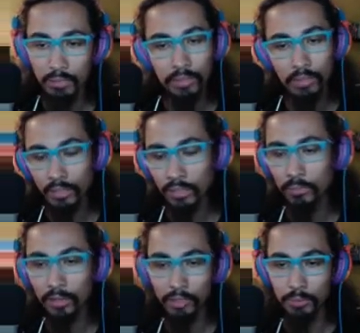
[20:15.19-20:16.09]
It'll get you
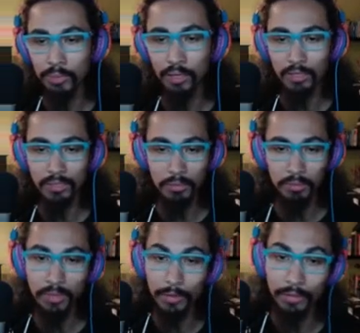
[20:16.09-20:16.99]
by surprise. I mean,
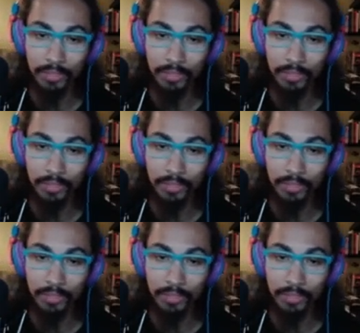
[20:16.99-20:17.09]
rendering